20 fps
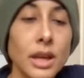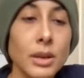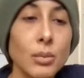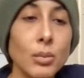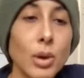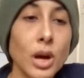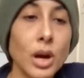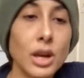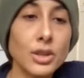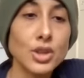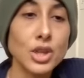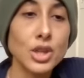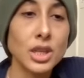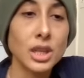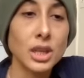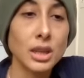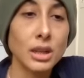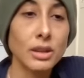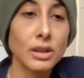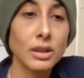and
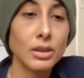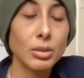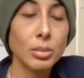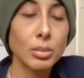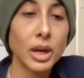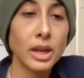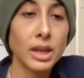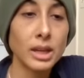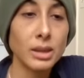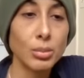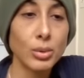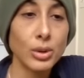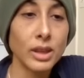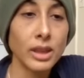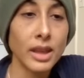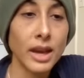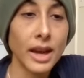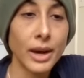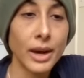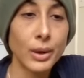watching the body
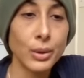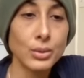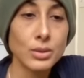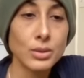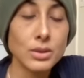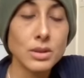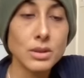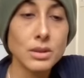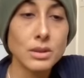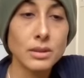breathe out.